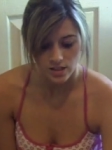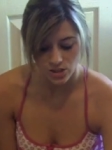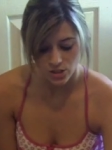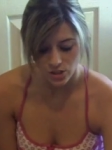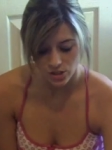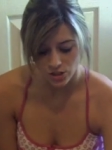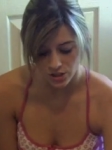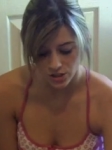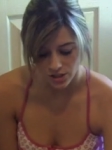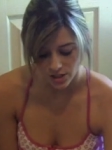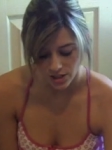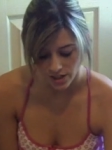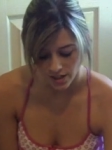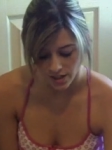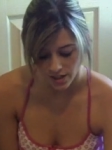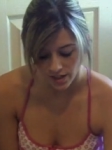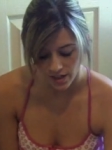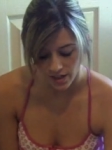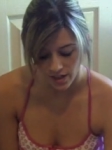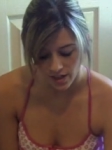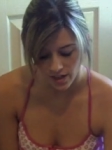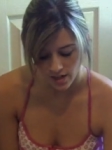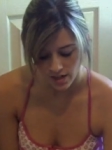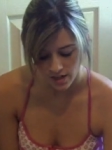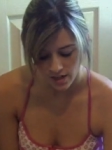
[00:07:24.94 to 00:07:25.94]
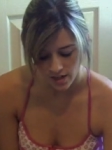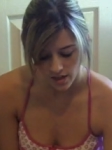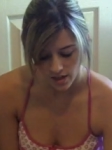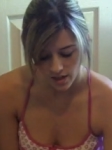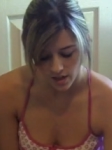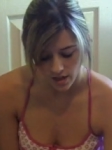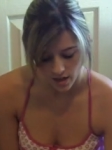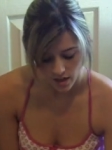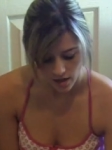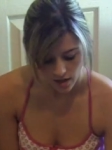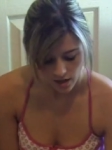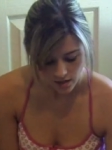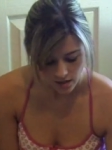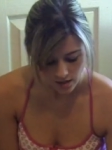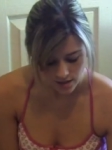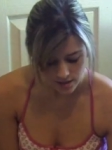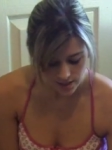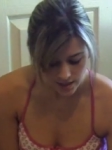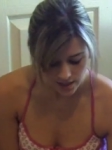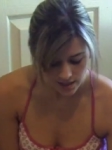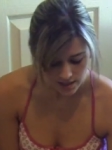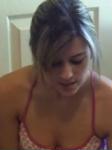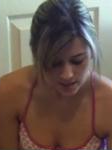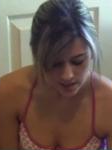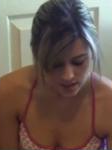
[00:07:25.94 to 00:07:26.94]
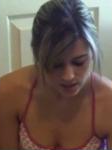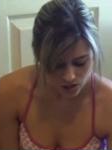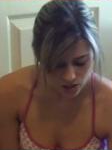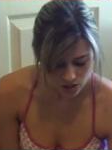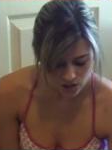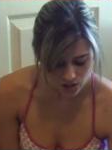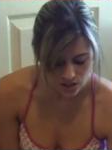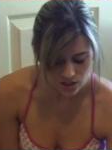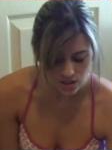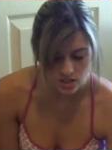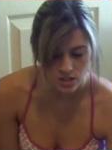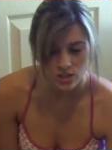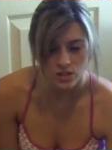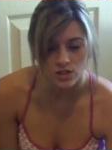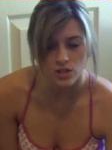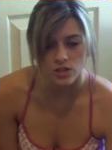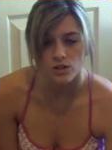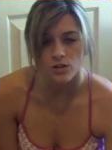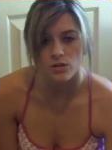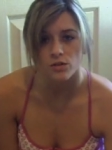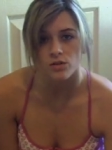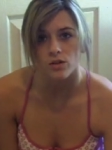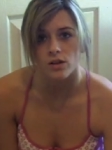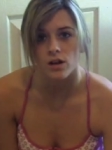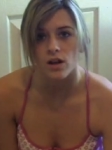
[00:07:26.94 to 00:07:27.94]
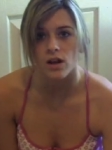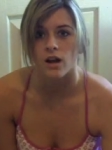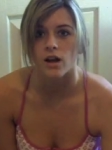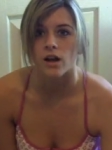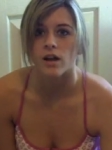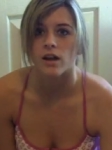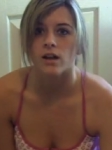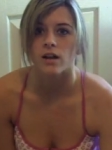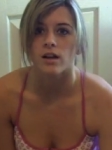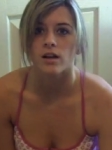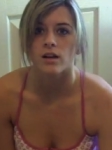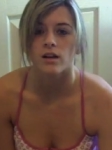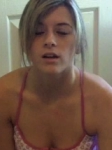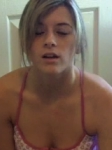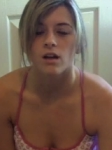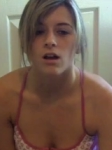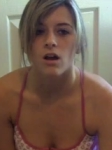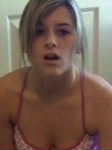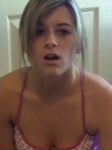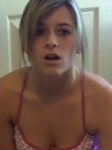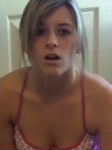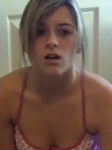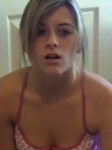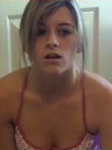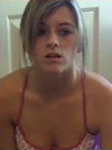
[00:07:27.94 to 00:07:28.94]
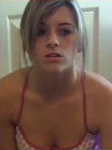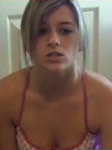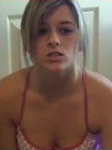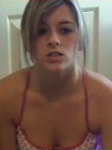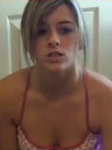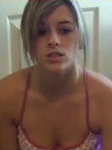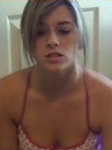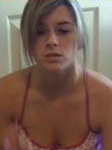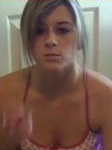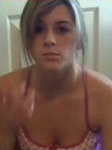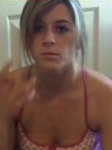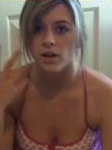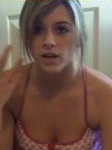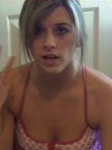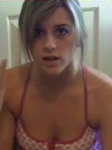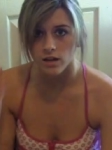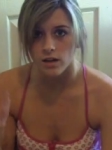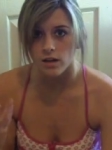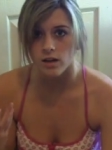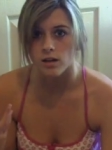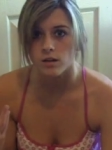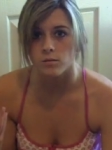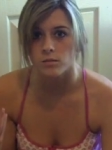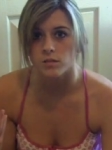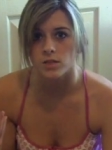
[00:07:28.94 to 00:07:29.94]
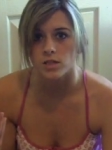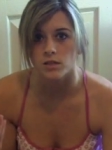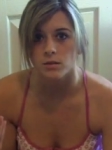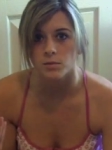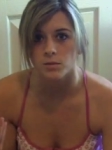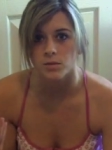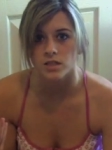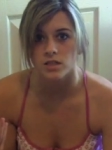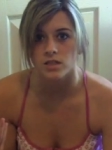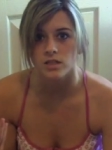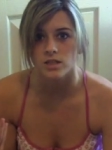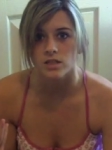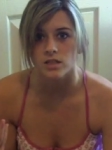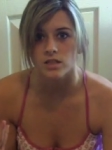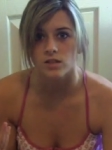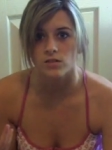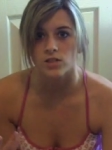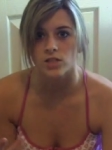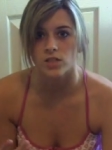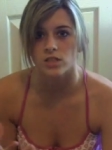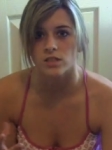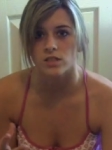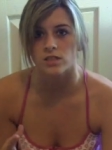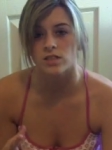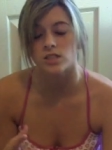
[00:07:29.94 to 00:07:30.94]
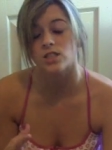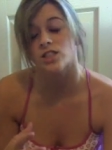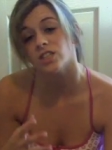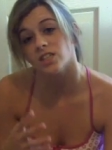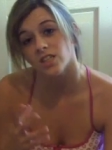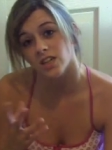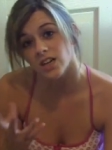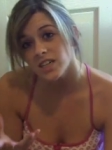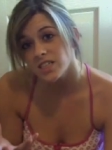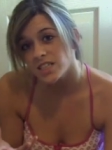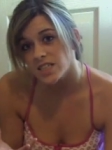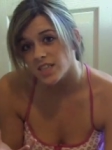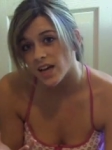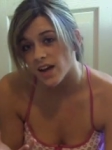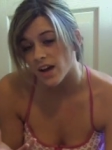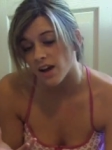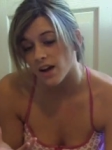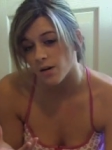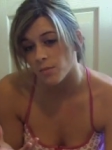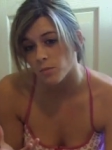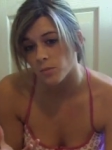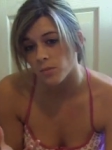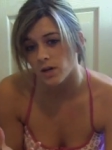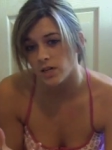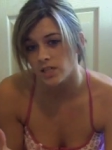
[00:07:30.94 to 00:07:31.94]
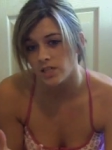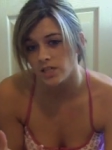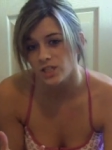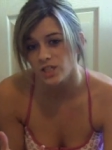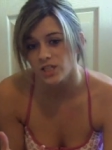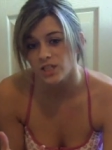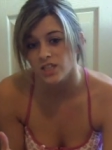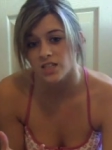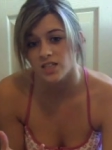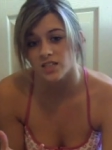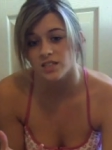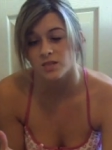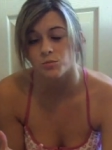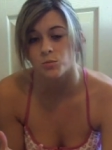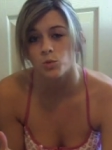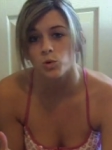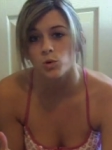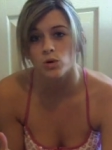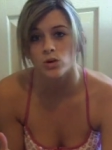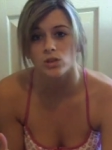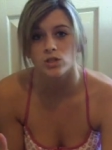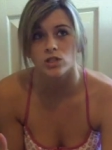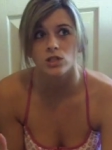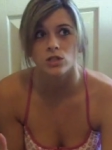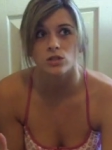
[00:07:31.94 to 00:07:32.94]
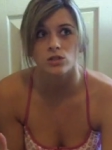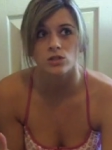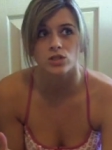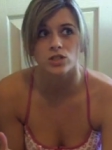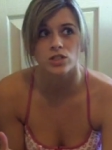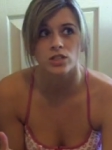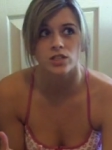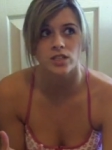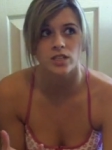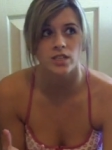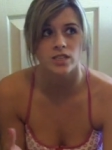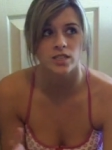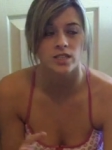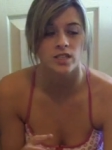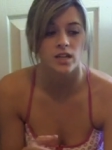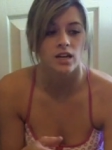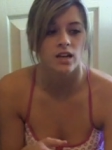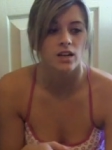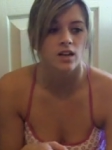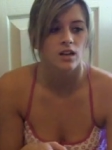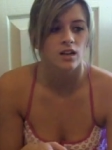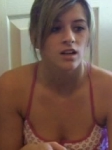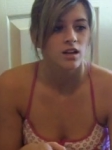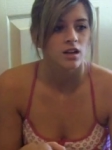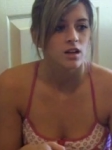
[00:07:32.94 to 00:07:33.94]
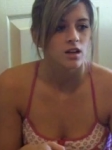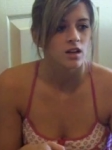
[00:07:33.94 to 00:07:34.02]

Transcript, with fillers: She doesn't just do like just makeup tips and stuff. She, she does that, but she does more too. She does like